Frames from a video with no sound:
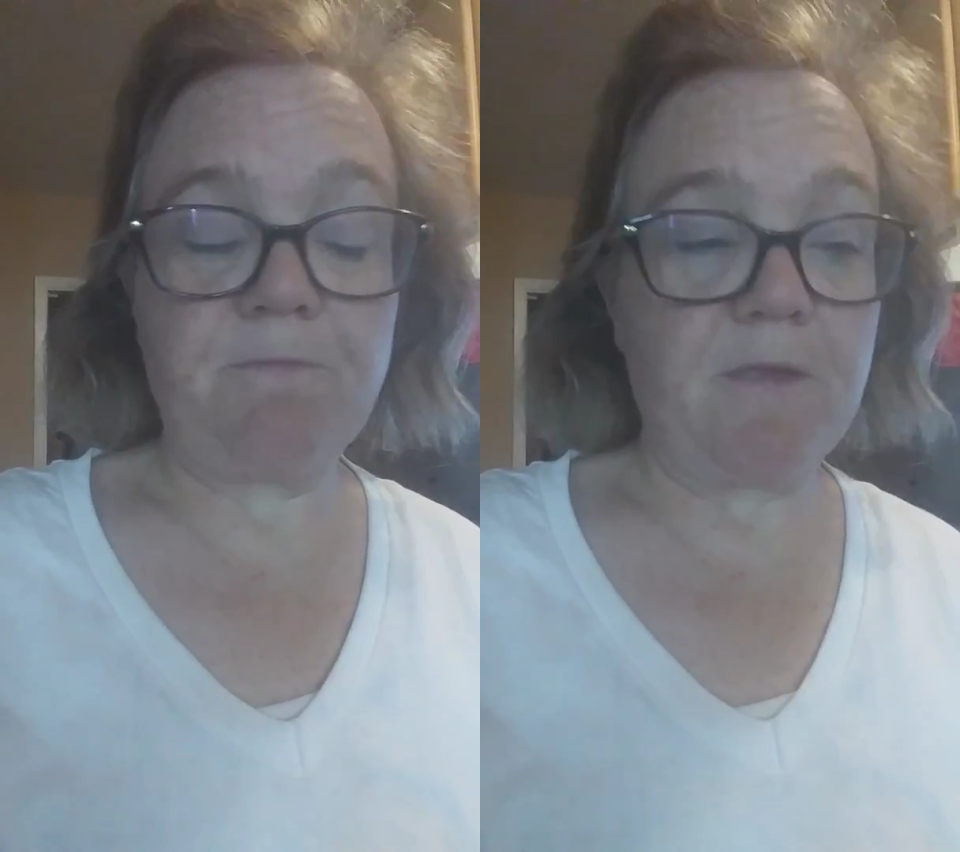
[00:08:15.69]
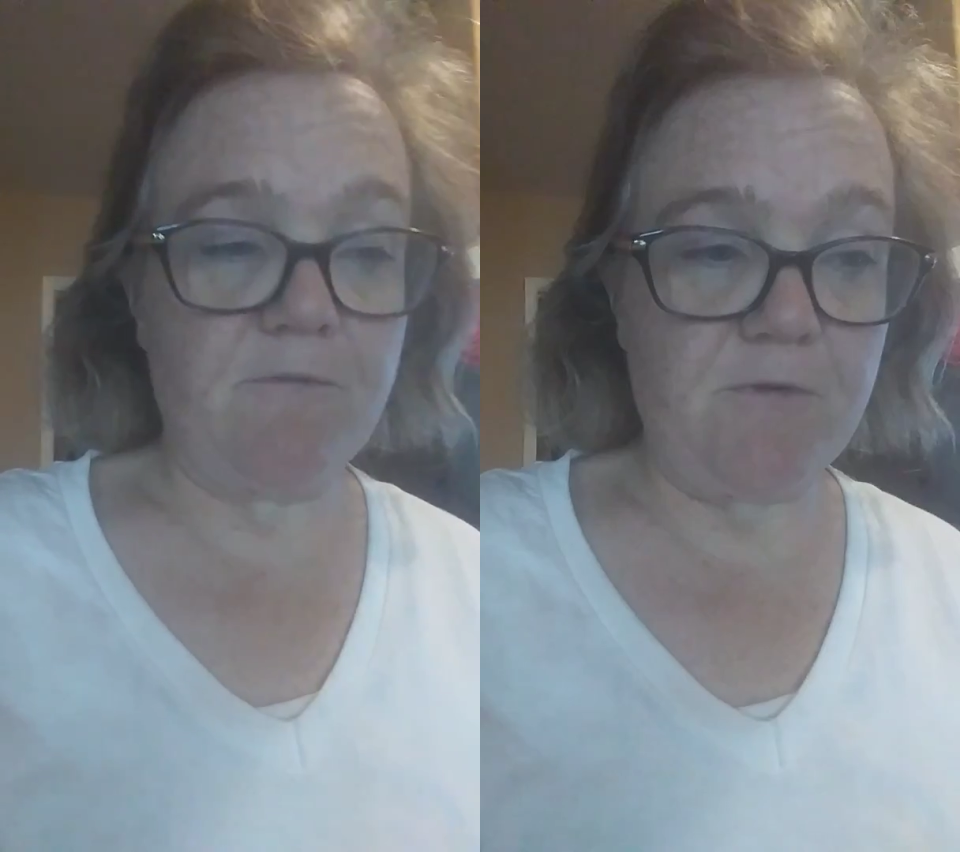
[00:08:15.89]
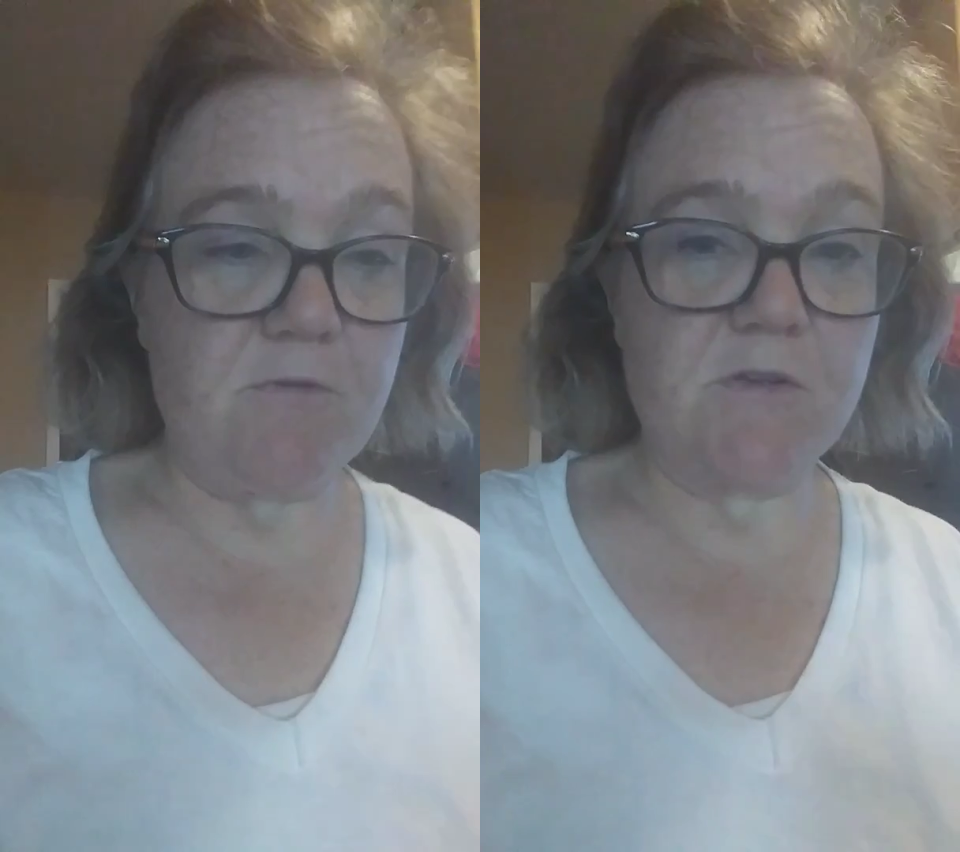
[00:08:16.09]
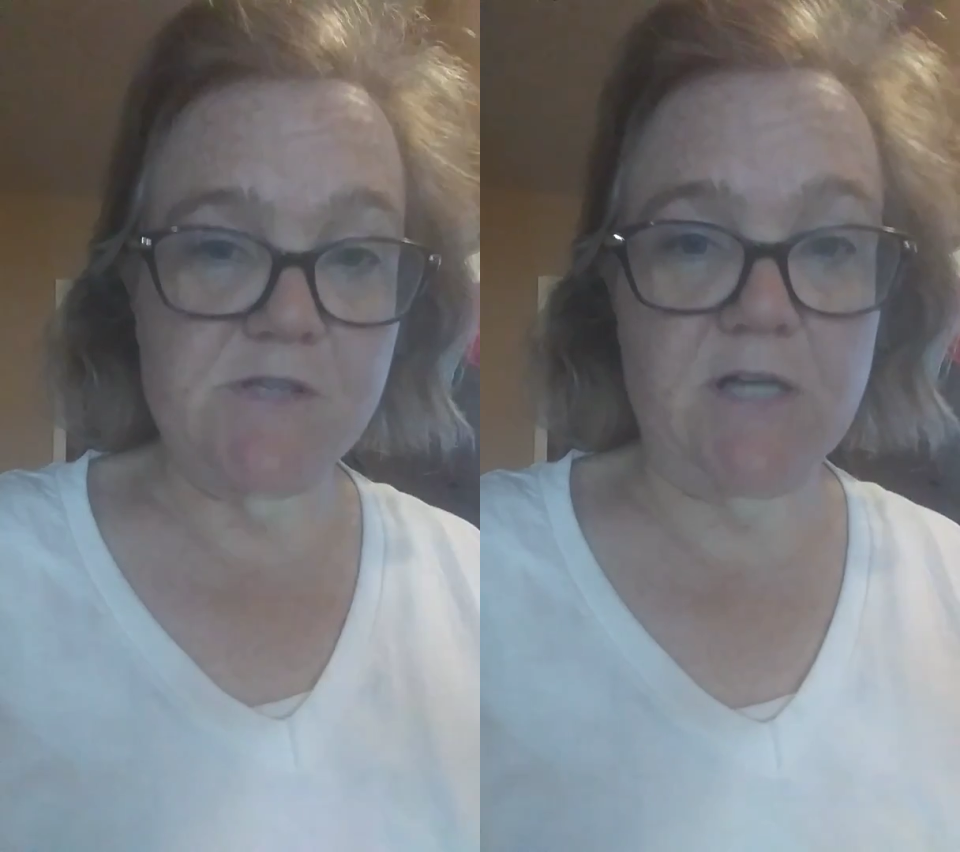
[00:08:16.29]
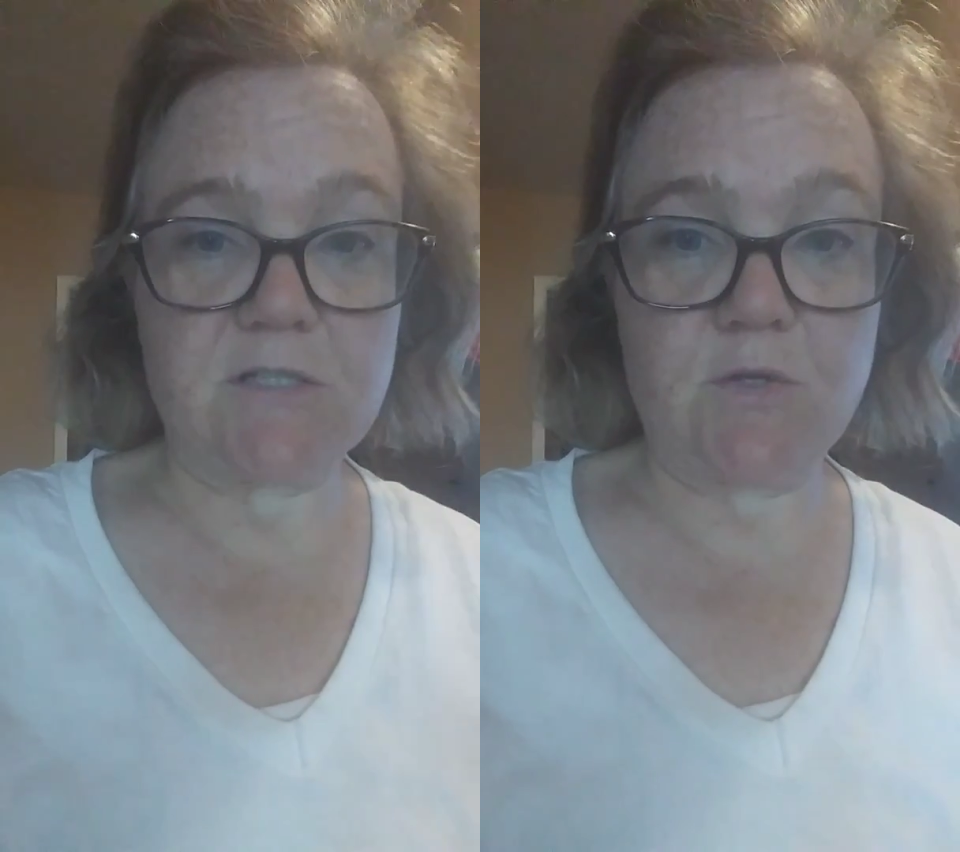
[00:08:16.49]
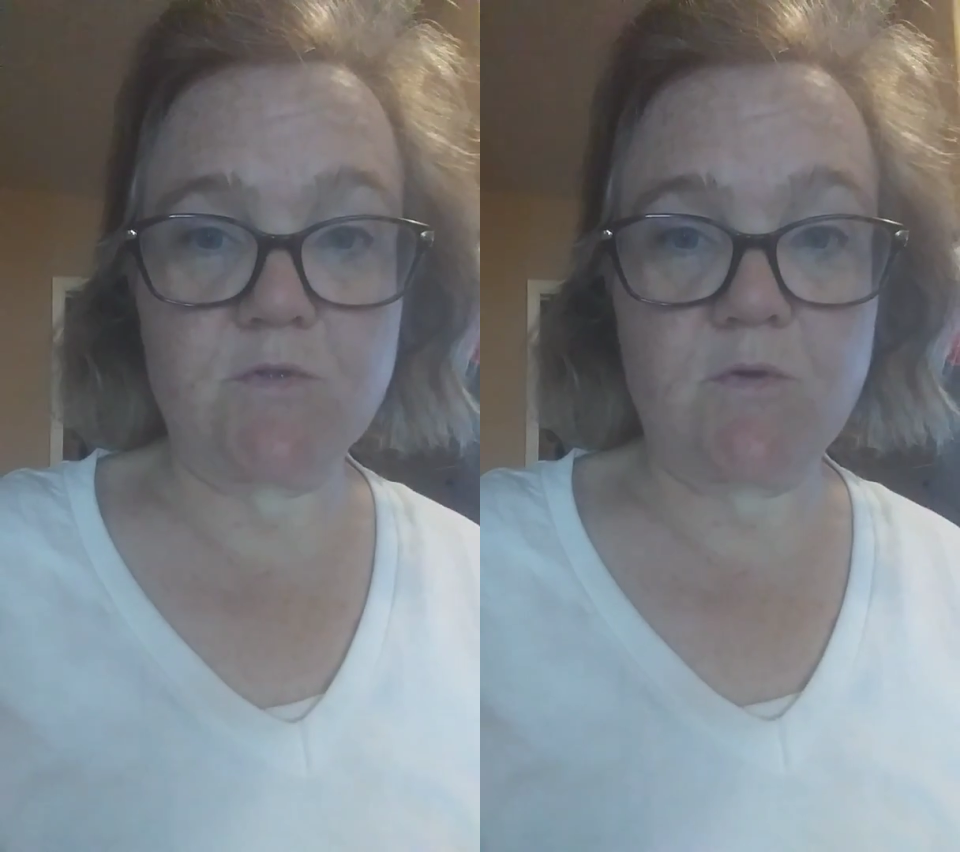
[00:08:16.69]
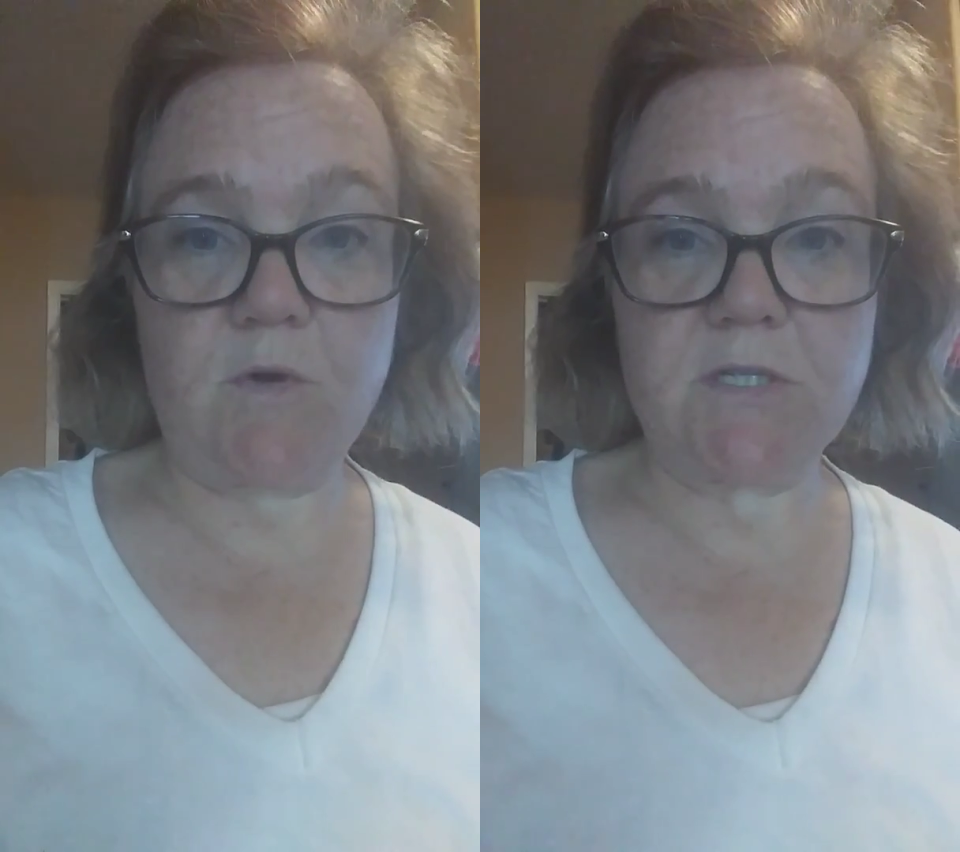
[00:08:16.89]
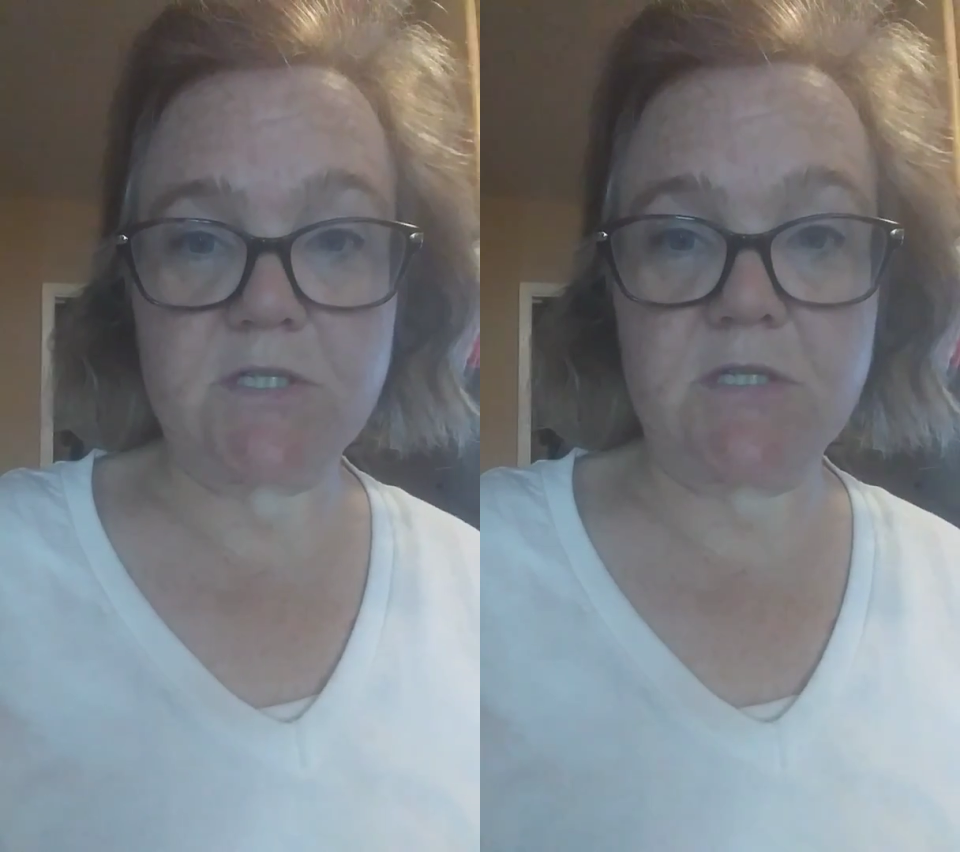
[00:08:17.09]
if you just ask those
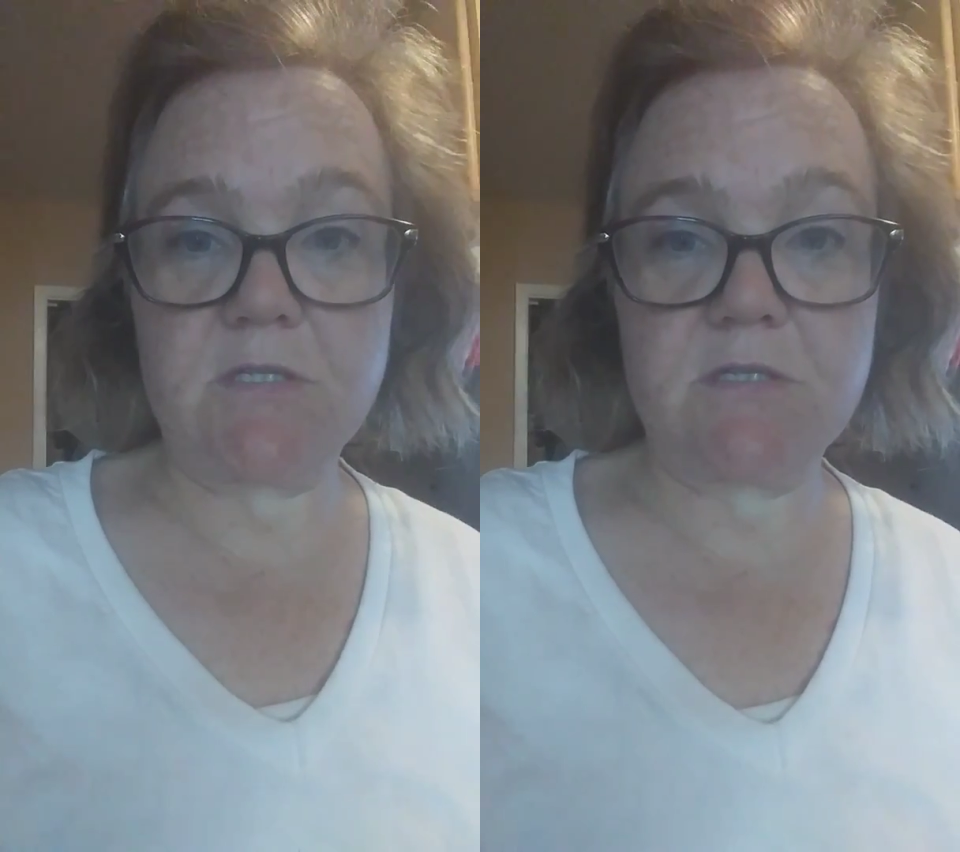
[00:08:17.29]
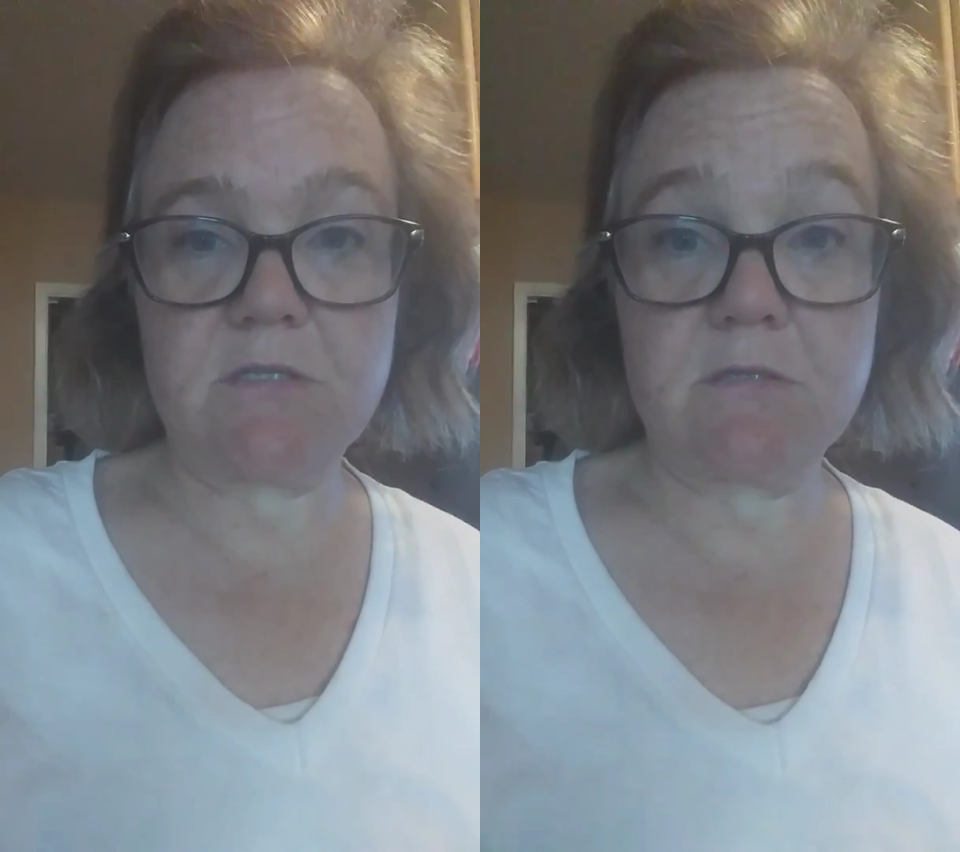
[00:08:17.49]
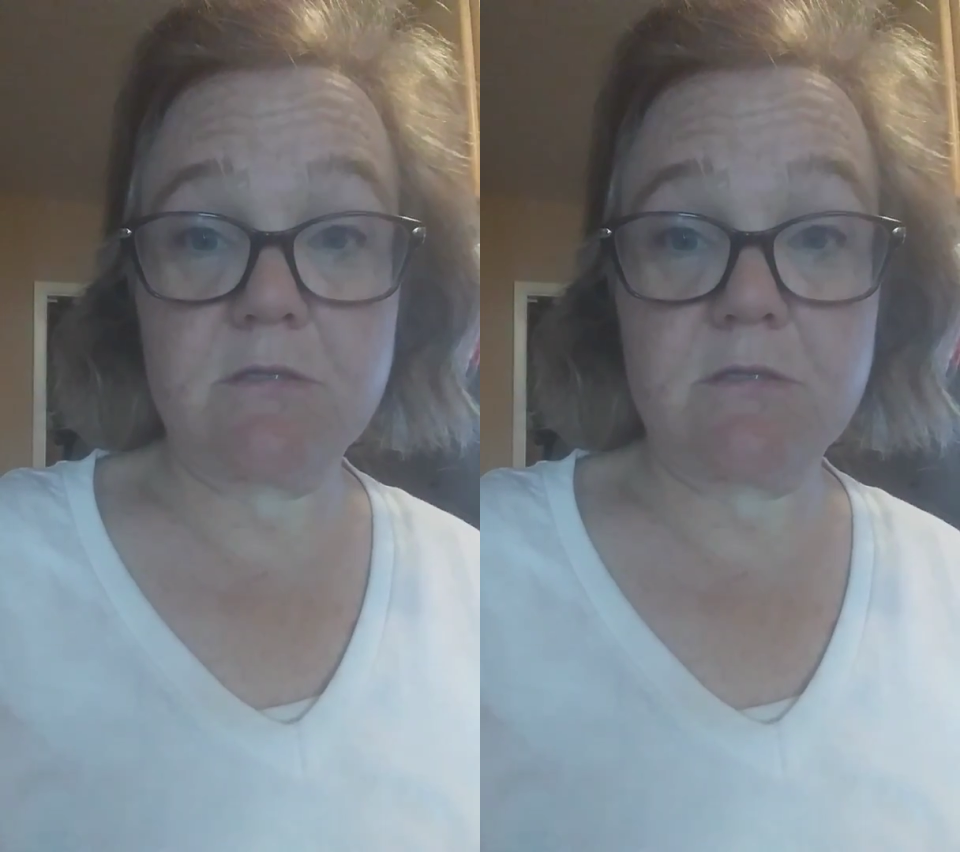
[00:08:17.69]
questions